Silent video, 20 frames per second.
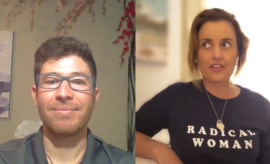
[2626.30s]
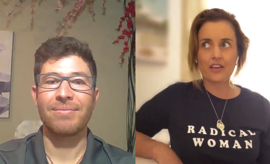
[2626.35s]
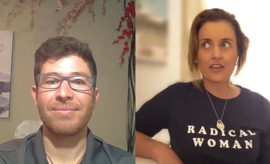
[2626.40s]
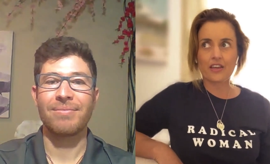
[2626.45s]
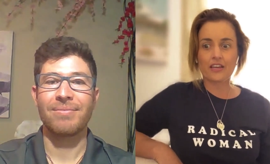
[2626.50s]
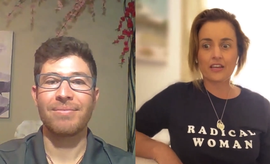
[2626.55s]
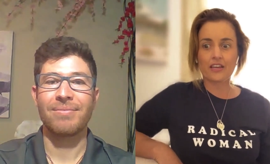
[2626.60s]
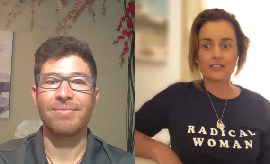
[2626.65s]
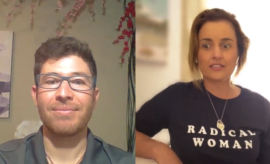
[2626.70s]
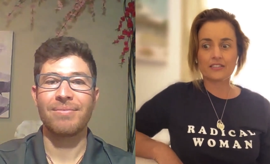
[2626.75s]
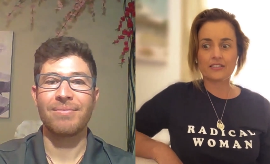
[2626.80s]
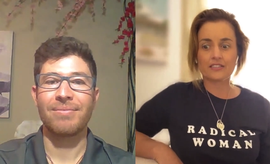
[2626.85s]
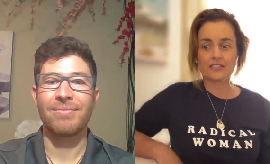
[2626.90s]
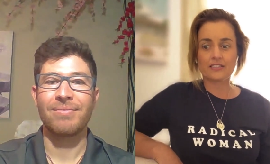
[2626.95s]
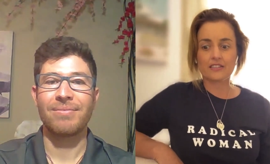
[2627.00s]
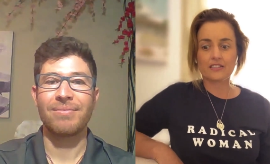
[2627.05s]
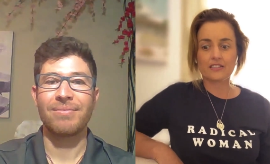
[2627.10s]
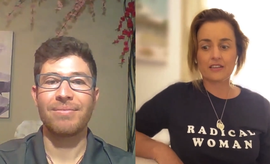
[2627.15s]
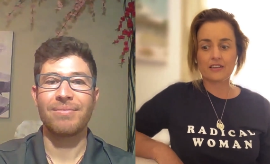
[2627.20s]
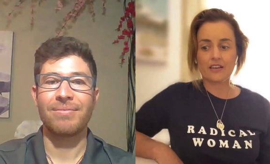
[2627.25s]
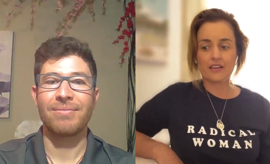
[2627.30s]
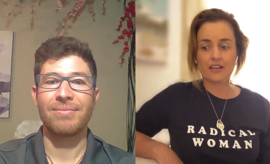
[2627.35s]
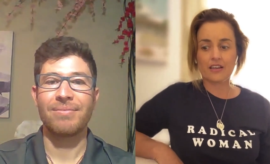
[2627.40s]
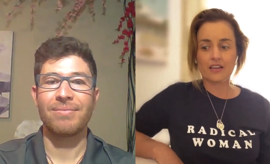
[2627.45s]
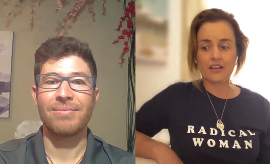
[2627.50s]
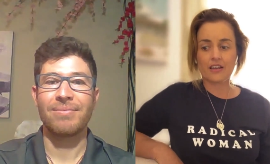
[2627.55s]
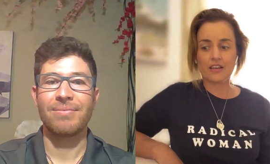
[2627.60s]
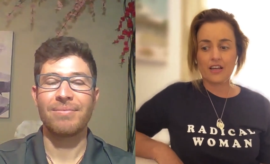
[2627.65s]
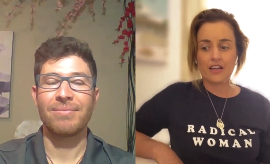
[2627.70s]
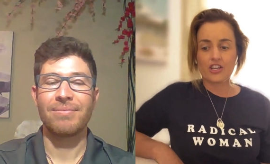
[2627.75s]
Speaker 1: I think it's
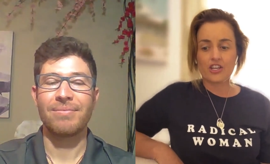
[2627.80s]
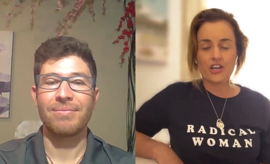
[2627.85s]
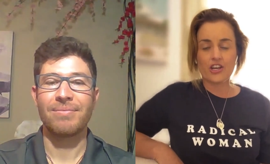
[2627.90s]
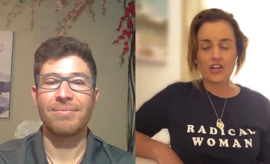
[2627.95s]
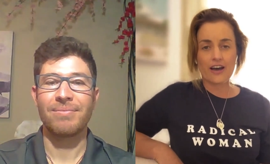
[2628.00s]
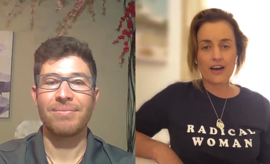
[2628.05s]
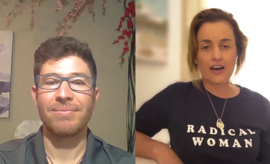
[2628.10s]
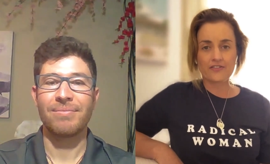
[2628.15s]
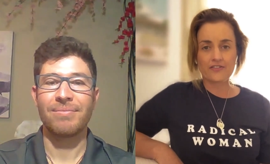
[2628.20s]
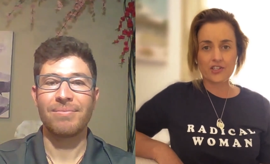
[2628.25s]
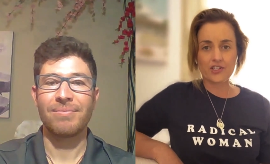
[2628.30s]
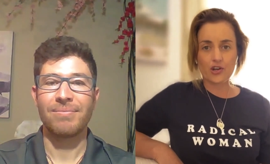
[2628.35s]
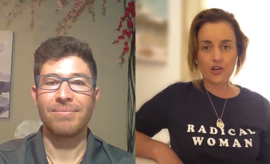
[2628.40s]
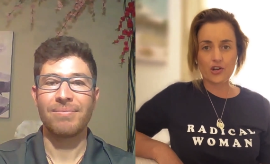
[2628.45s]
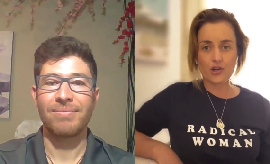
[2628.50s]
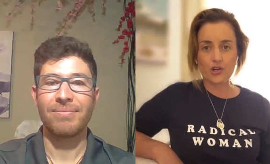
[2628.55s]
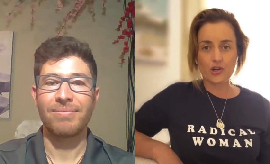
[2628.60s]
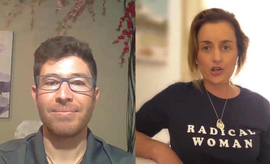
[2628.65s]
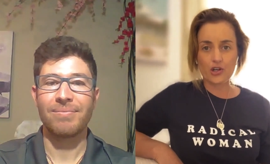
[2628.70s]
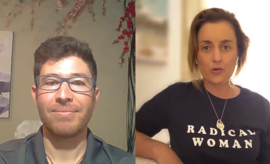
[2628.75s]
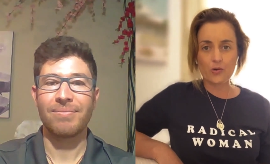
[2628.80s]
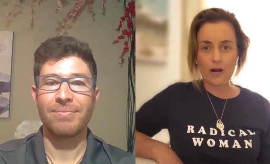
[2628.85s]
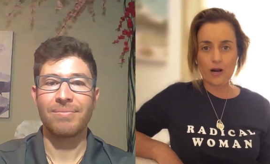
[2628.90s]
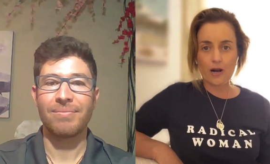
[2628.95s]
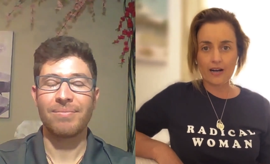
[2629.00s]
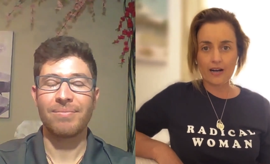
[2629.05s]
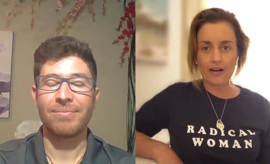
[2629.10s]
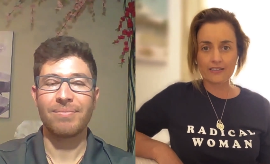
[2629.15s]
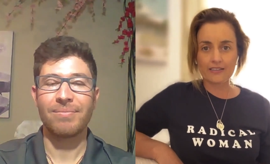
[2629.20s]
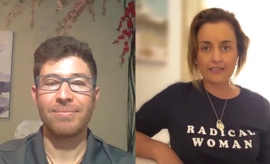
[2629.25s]
you have to know who
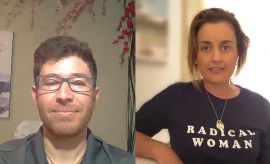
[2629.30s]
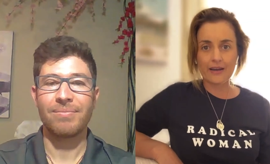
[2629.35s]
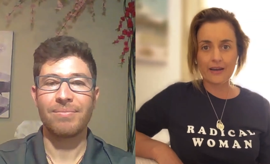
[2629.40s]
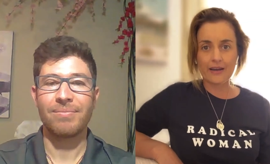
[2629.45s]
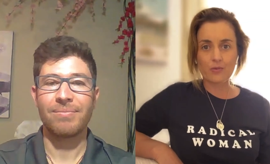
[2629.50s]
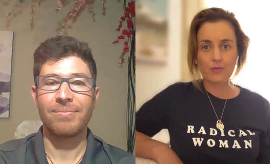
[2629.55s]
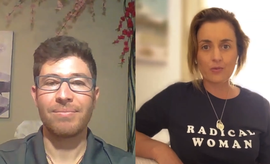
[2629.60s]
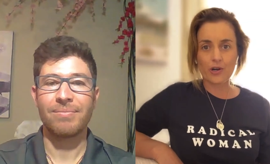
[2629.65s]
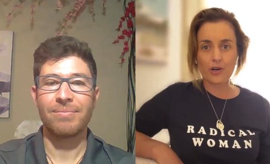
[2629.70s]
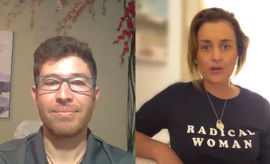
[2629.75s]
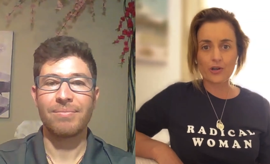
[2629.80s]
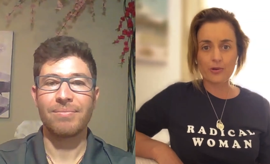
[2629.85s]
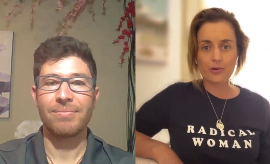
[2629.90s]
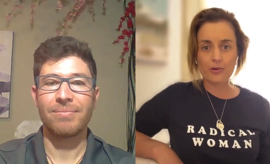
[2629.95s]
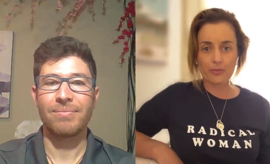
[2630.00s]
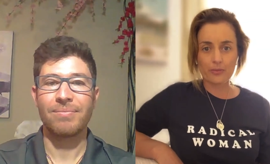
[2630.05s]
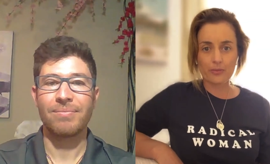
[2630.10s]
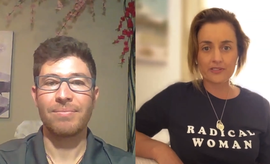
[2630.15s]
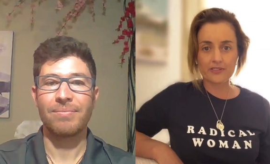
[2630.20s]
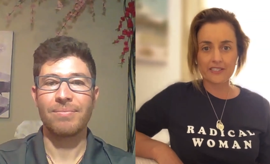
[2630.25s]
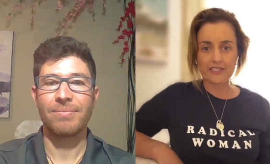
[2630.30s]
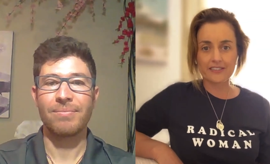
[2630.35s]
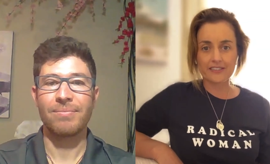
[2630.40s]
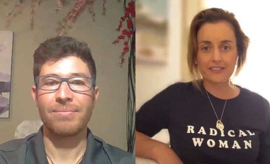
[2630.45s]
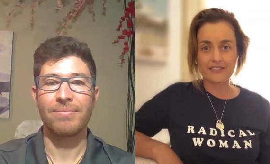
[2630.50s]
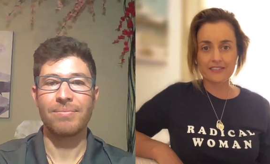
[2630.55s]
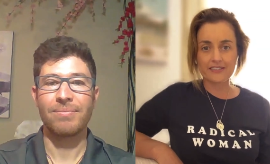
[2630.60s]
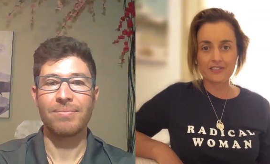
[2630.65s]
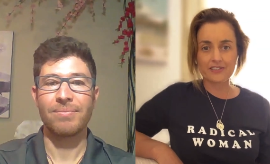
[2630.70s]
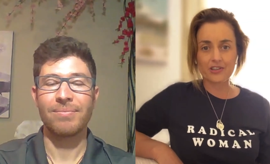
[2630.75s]
you are and what your
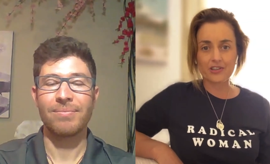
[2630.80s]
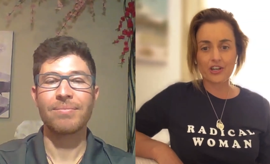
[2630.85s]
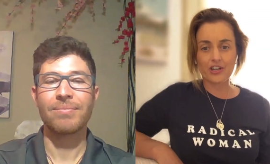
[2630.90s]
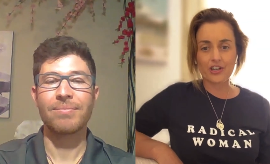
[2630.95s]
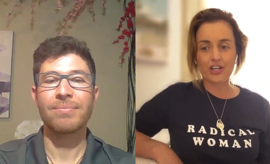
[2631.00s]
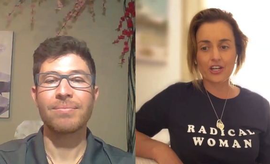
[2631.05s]
purpose is.